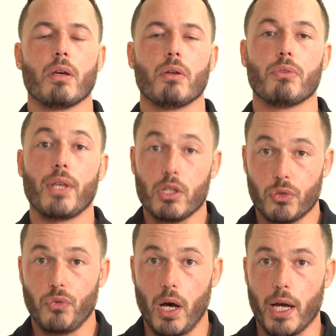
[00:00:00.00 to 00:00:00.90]
That's
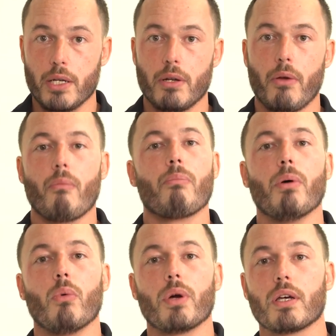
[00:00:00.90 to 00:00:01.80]
fine,
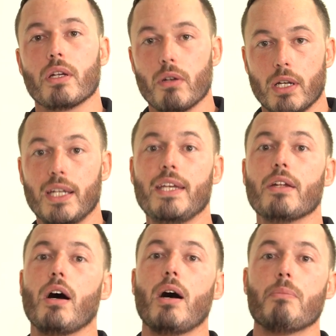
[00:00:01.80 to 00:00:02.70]
but we're going to
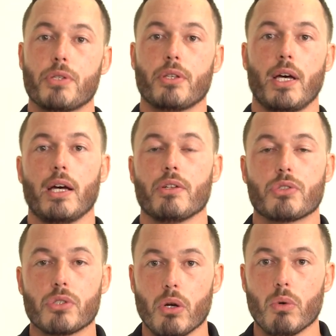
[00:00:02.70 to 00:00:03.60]
lead up to that.
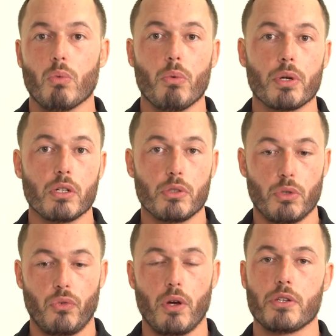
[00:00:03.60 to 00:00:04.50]
So what we're going to do
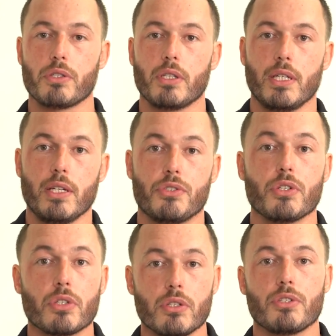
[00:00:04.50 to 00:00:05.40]
first is
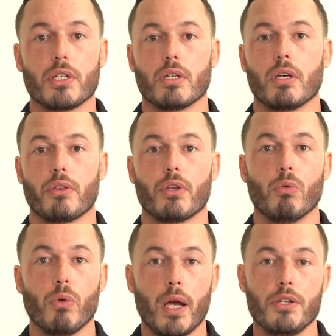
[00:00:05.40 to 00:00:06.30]
just consider the
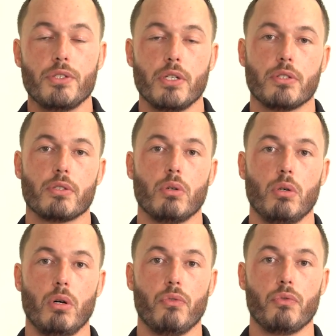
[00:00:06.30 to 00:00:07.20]
ranges
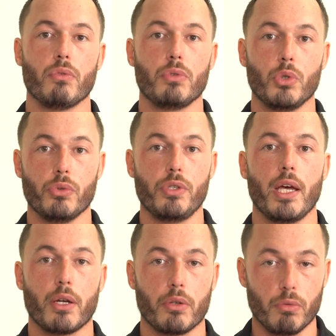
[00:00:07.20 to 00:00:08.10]
of your
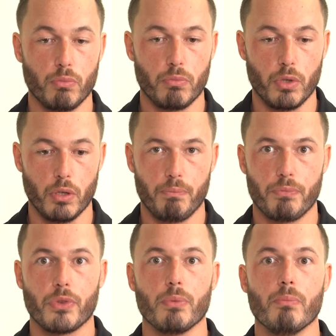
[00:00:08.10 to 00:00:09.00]
neck, the
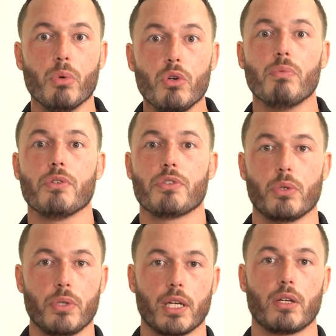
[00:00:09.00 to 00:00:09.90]
movements that
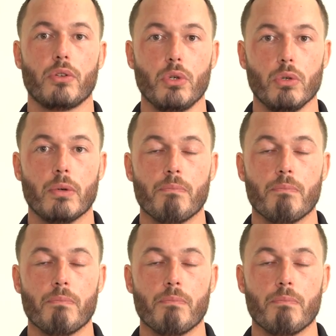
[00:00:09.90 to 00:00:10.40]
your neck can do.